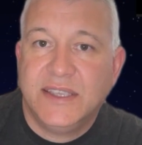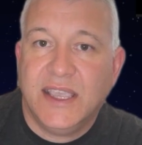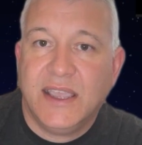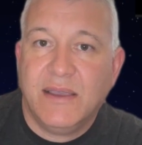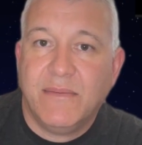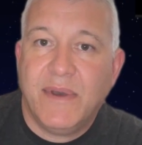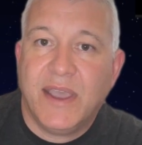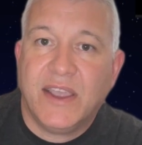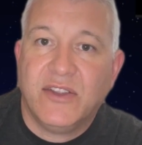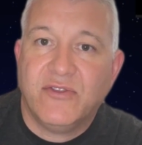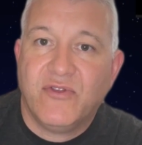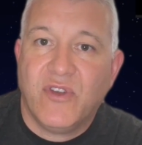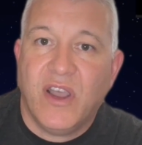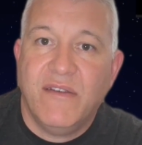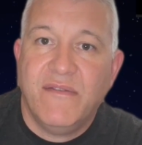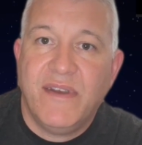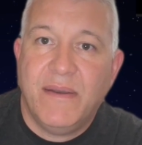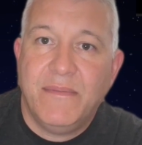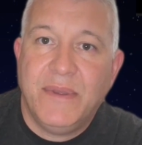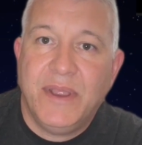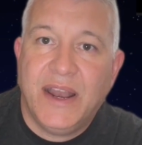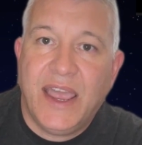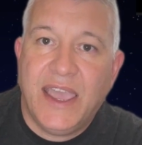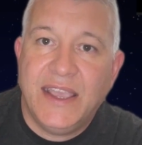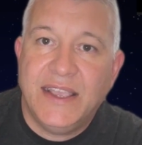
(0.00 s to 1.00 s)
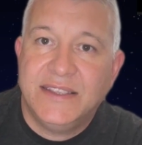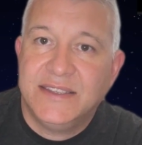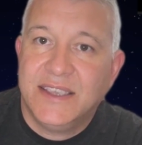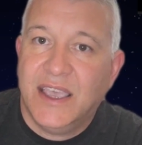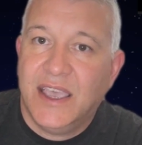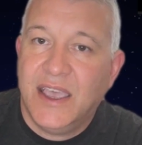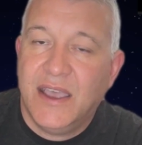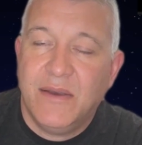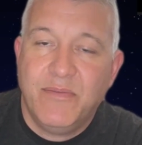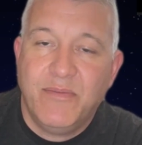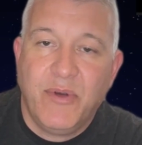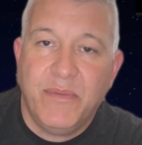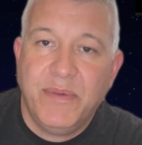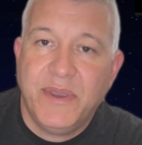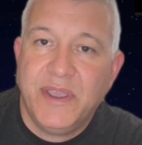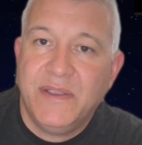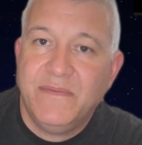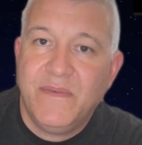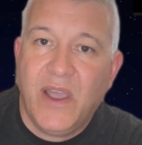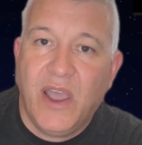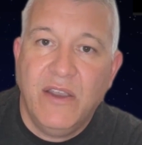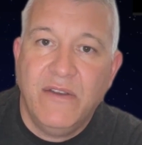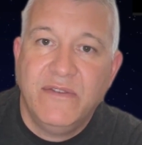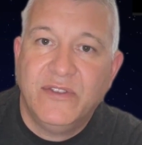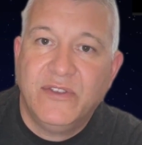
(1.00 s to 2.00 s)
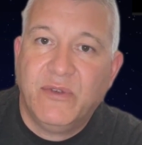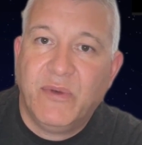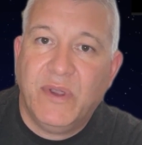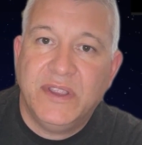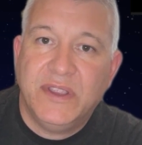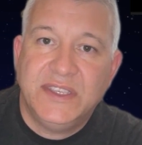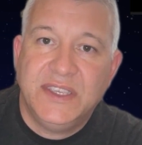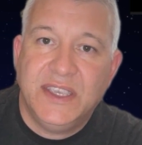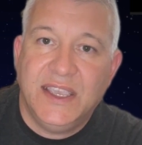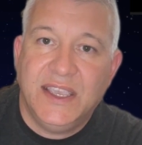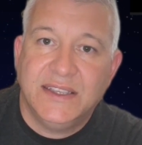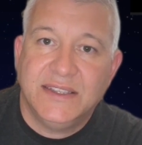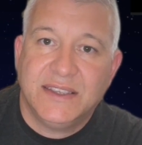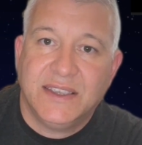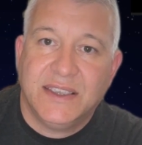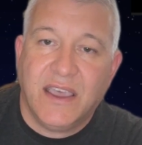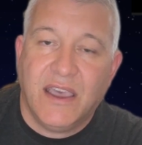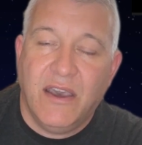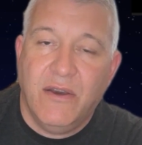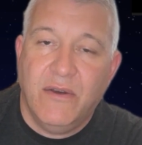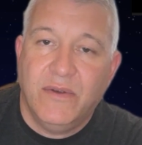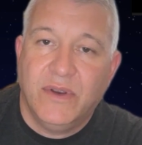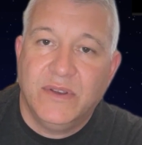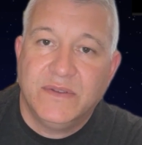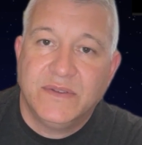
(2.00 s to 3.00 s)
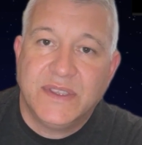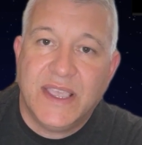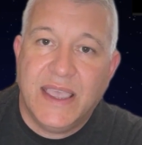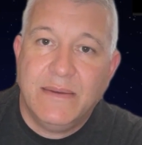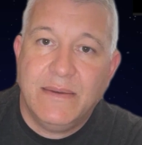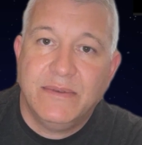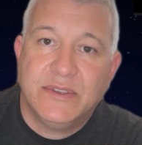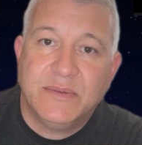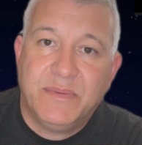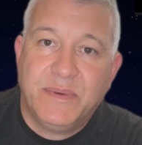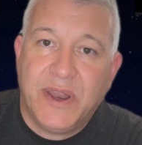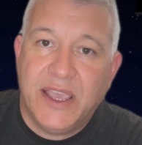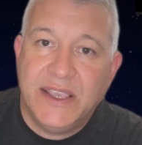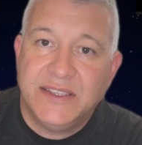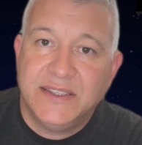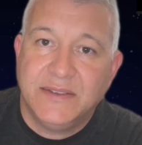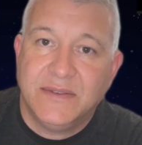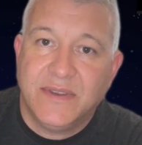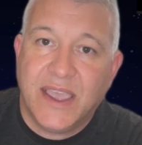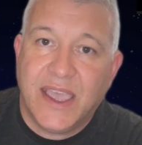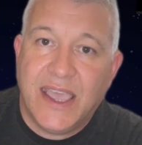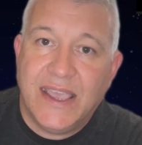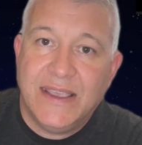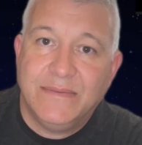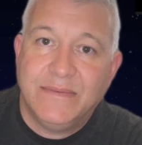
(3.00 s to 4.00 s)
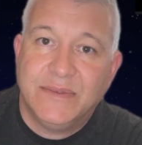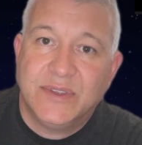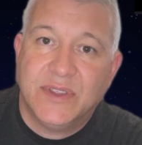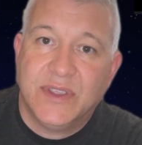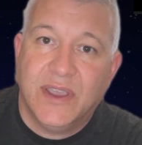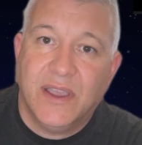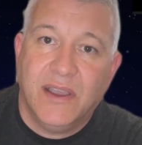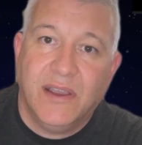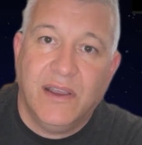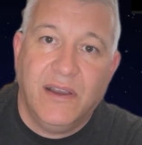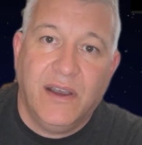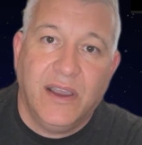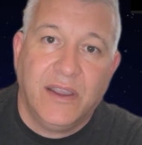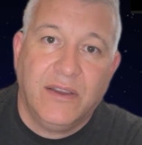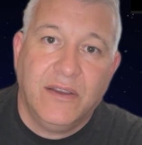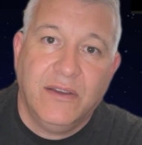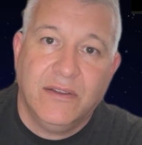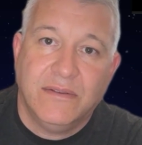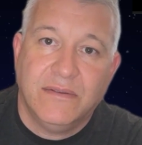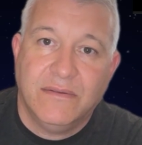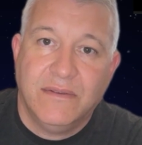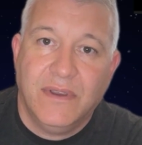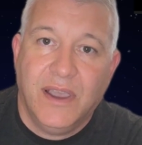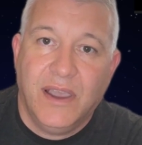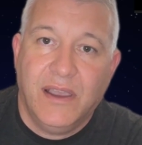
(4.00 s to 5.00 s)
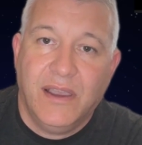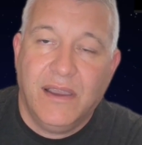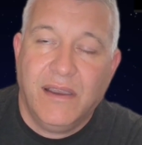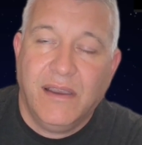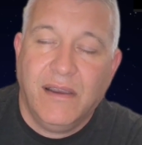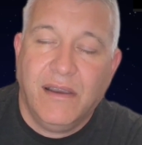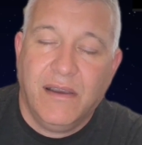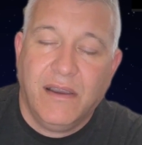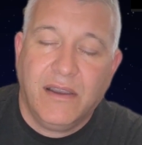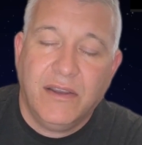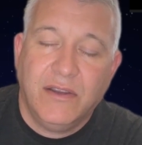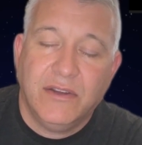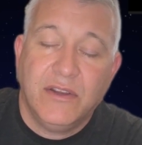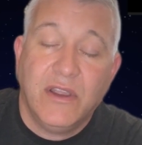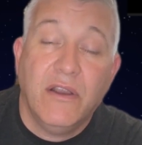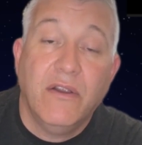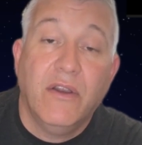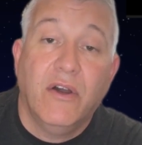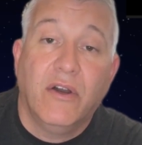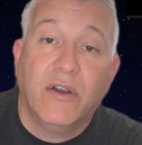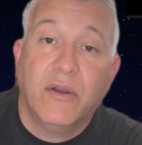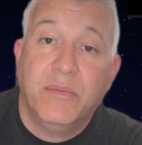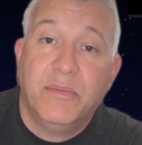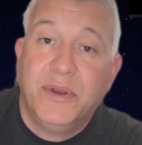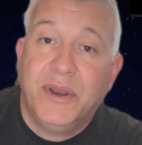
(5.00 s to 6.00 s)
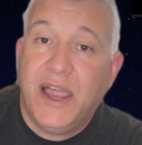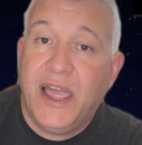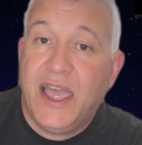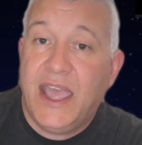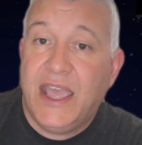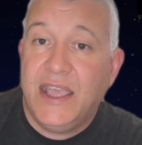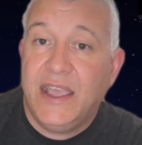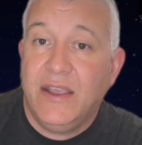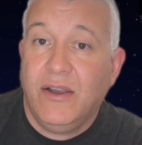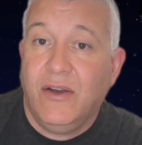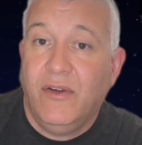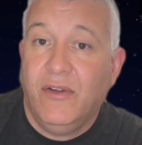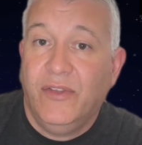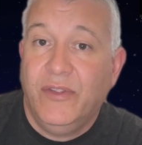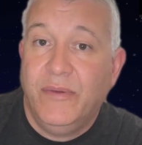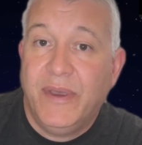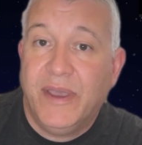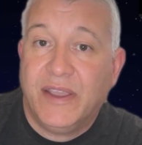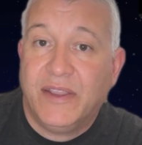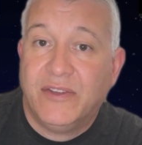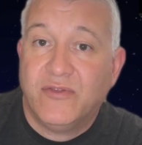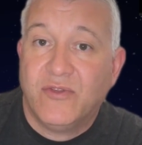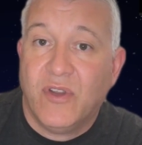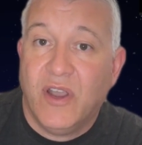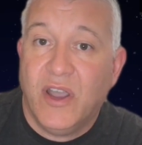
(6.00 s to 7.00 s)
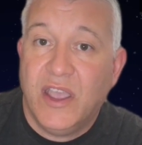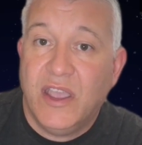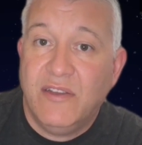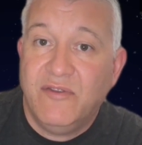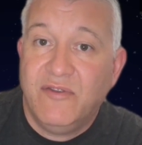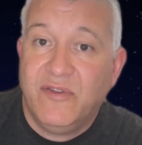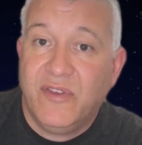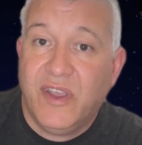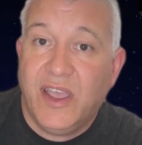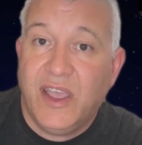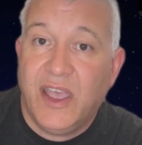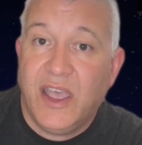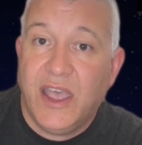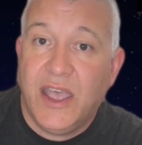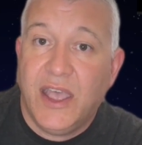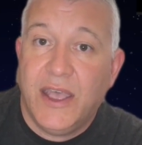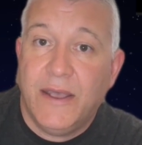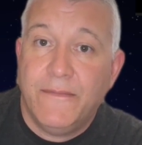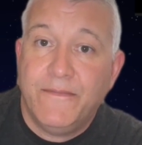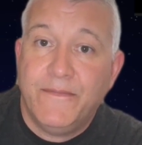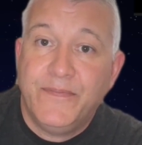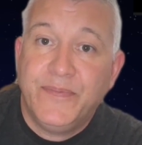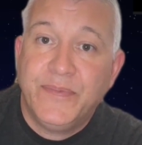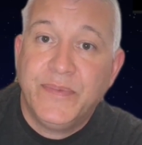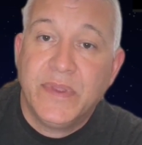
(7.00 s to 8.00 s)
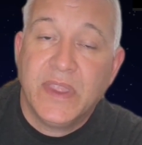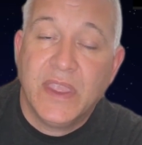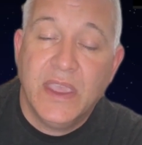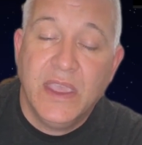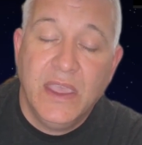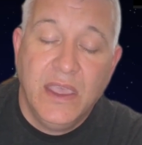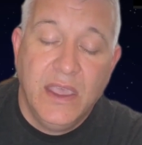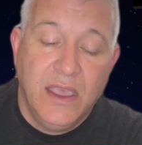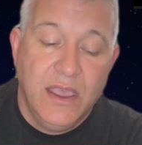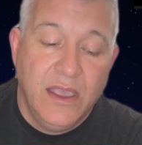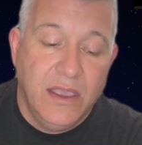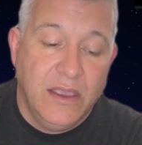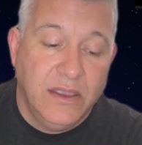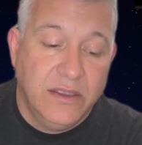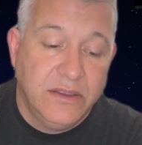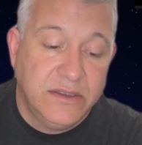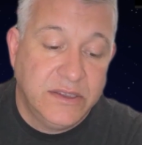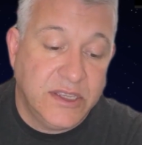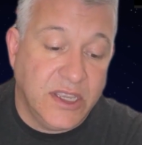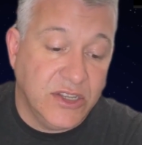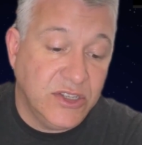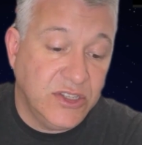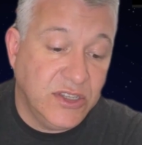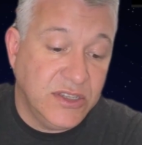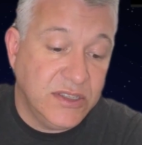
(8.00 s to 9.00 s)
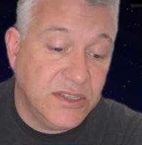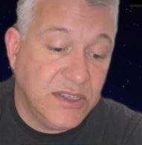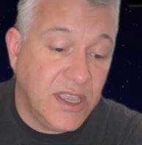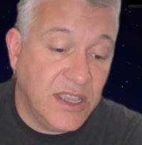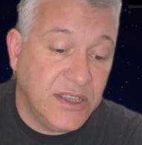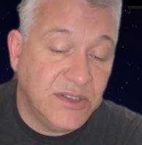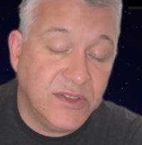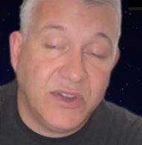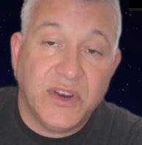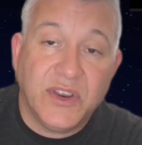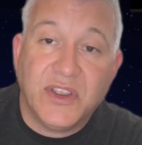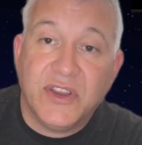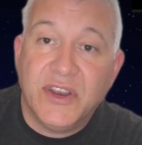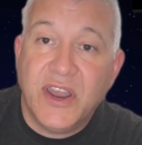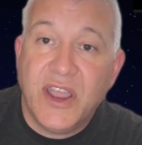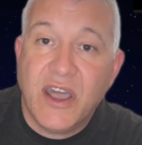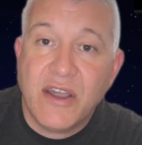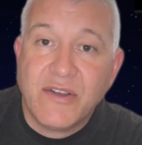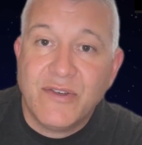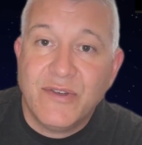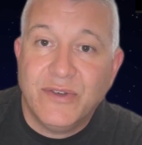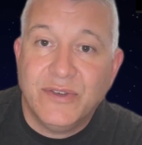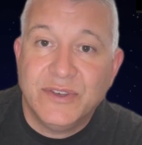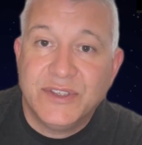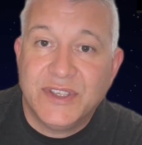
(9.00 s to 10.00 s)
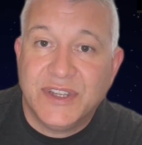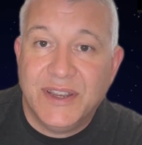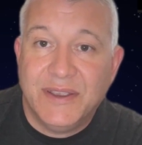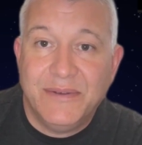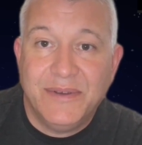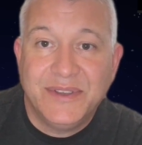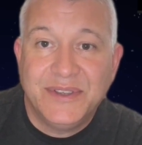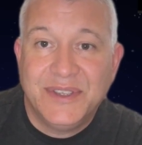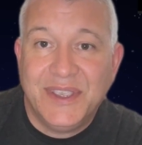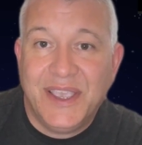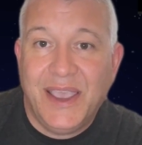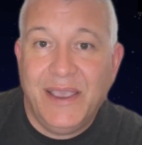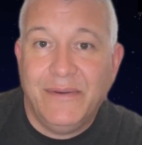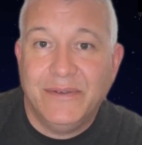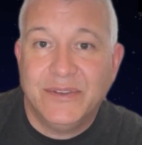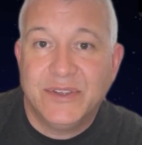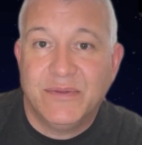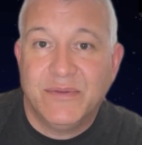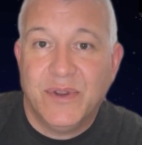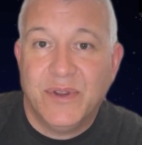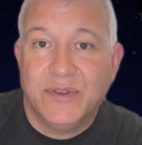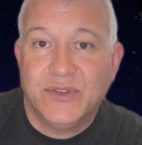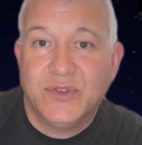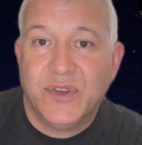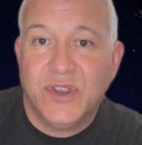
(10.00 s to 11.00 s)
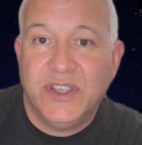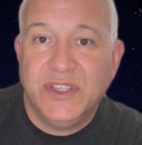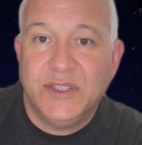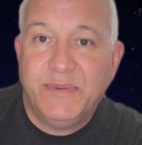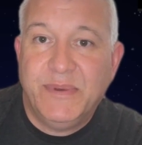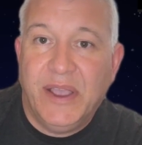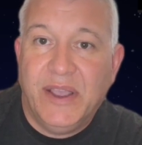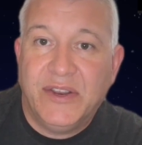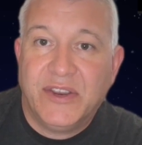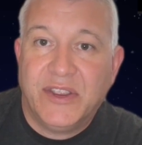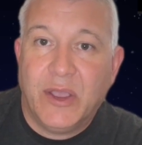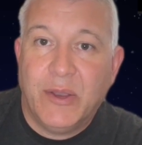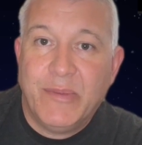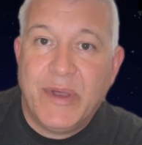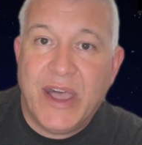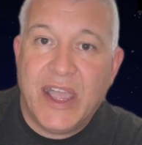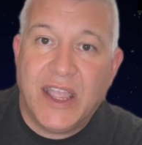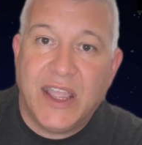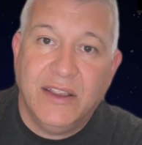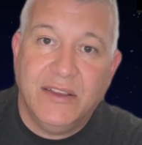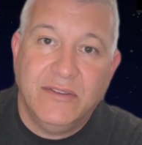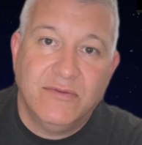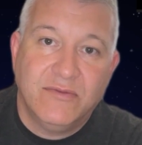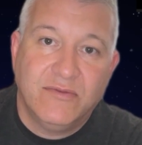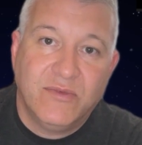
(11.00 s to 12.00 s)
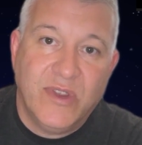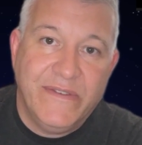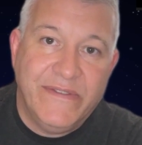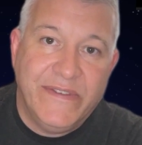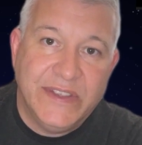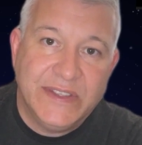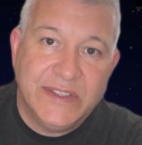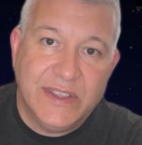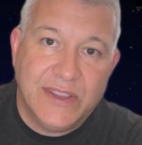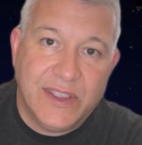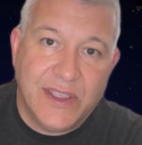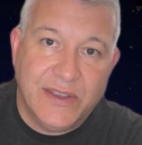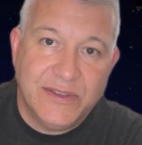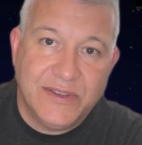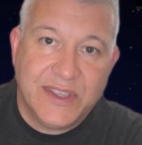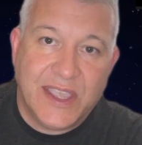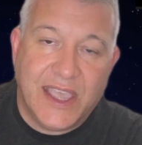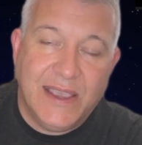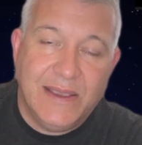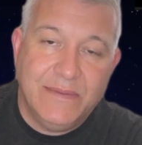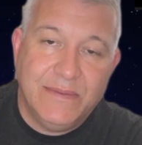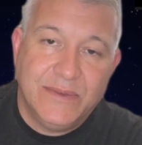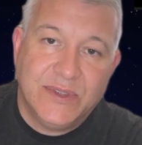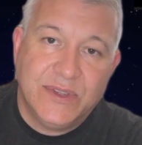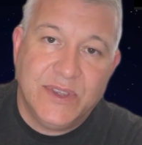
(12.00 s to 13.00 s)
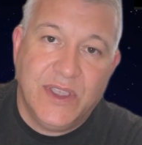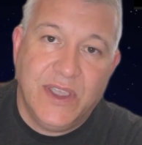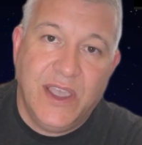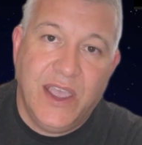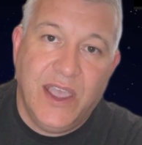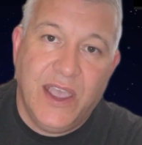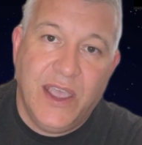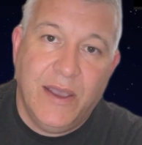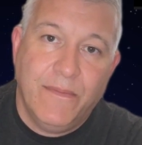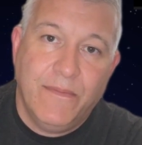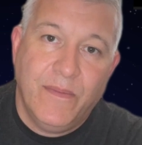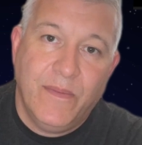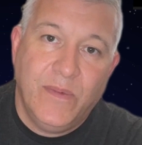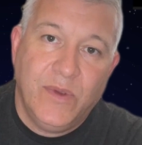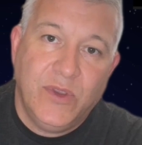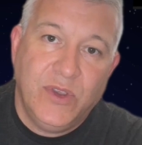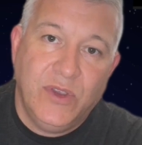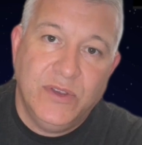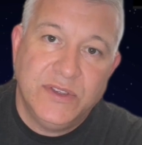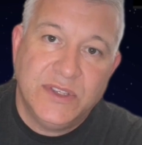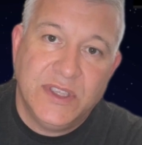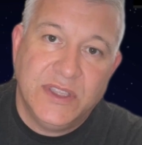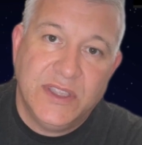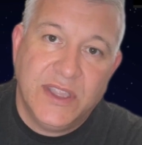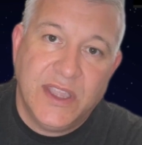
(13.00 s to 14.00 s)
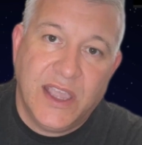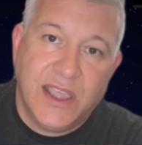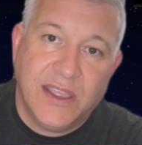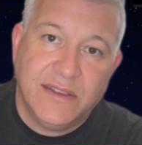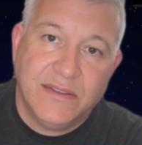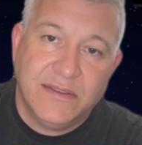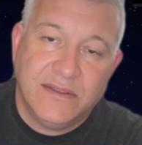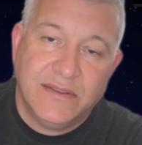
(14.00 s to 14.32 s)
Mega Drive emulator probably over 20 years ago, and I was able to play some games that I could no longer play on the Mega Drive. Such as Sonic and Knuckles, and it was a real treat to be able to go back and revisit those games using that